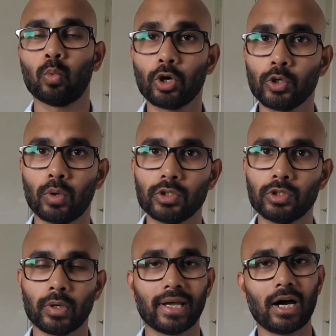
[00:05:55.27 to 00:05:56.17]
what you want to
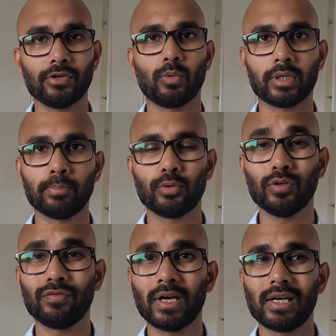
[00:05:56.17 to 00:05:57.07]
do and how you want to
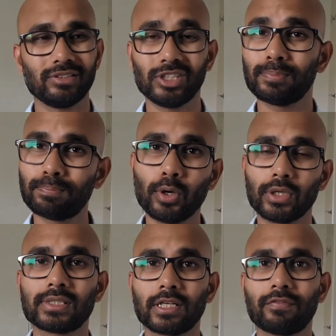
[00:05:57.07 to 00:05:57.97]
improve, just
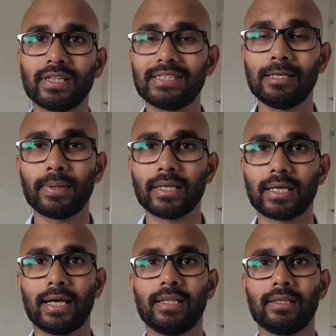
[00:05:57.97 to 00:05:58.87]
put yourself in the deep
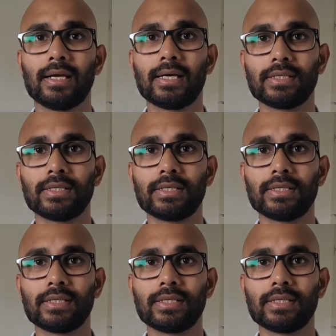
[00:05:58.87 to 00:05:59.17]
end and